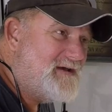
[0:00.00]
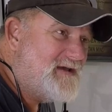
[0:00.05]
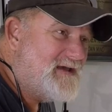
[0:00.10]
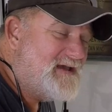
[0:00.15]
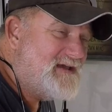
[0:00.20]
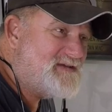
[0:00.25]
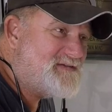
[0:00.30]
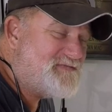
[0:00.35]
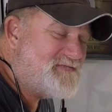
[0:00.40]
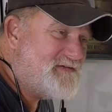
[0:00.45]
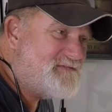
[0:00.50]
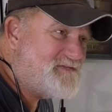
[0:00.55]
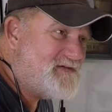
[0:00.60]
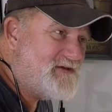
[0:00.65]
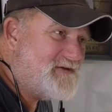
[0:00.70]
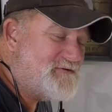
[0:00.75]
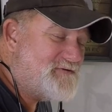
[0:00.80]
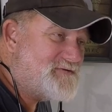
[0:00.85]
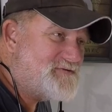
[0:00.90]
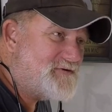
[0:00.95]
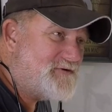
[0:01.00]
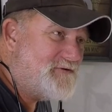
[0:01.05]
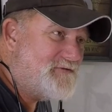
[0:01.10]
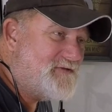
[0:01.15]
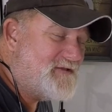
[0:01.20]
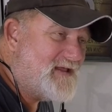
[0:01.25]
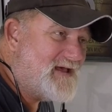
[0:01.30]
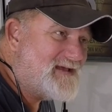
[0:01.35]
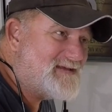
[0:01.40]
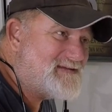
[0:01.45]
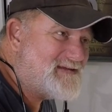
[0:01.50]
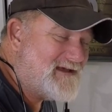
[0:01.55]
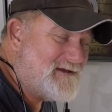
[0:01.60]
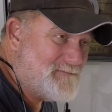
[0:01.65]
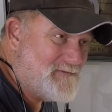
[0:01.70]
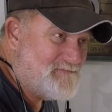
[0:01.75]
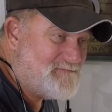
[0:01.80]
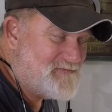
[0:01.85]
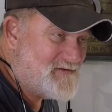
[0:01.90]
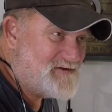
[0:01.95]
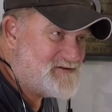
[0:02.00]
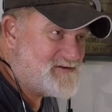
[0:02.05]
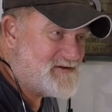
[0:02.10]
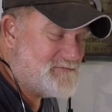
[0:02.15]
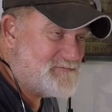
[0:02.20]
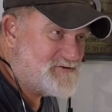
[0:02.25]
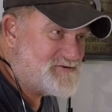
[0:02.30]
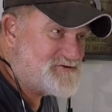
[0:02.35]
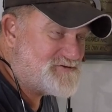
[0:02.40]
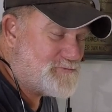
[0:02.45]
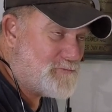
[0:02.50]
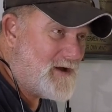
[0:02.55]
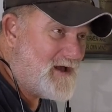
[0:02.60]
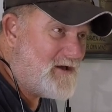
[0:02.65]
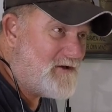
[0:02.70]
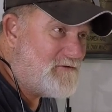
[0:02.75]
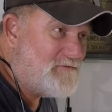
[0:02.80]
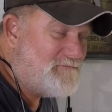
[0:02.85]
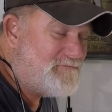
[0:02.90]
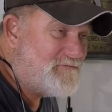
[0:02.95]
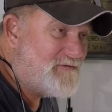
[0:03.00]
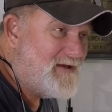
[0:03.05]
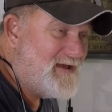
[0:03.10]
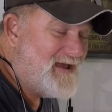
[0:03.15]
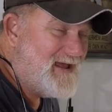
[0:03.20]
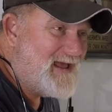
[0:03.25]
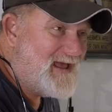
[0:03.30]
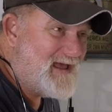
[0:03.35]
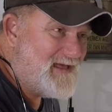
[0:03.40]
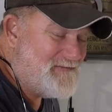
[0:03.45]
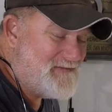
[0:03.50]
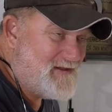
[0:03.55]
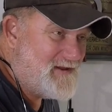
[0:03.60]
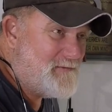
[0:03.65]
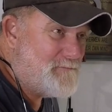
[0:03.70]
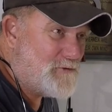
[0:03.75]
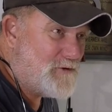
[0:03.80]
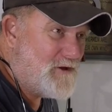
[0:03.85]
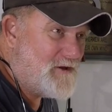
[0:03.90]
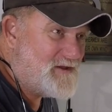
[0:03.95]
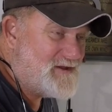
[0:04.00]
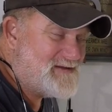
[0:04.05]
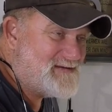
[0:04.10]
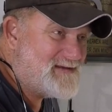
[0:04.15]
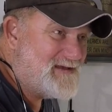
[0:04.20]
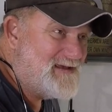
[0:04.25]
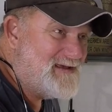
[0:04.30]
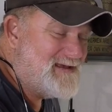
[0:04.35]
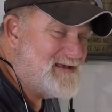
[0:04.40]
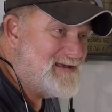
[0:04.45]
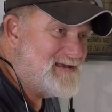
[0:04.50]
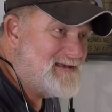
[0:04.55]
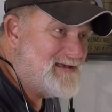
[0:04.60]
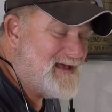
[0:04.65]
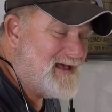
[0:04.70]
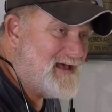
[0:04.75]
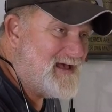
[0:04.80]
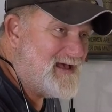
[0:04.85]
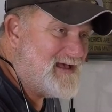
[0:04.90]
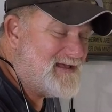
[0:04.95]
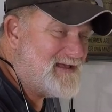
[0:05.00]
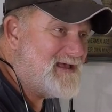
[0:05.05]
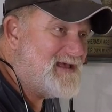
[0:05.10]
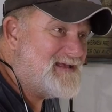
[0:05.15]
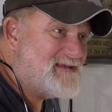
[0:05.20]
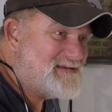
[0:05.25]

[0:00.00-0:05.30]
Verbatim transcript: He's 50 years old, and last time he fished, he was 12, and then he brought his 6-